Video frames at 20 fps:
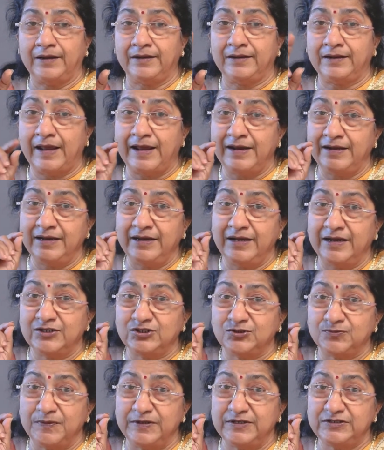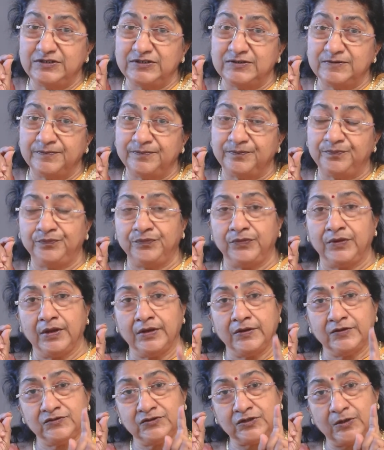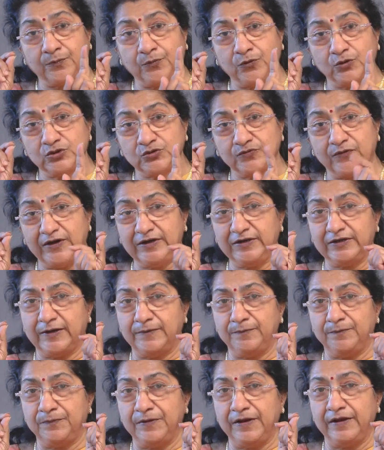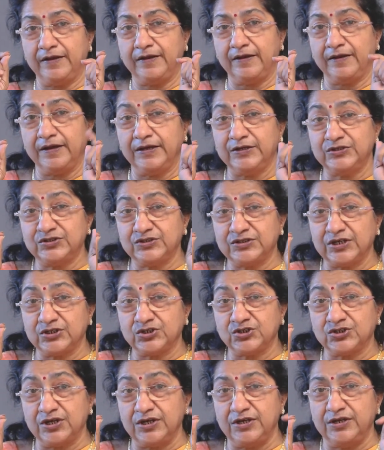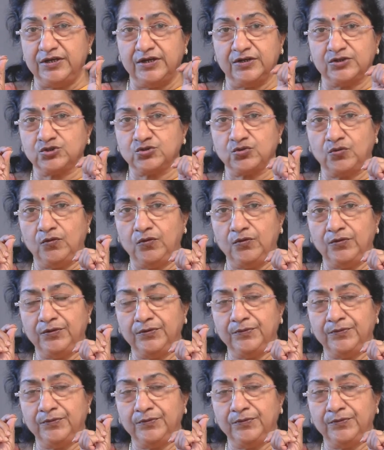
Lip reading: 10 years means, suppose one company is 60 years old,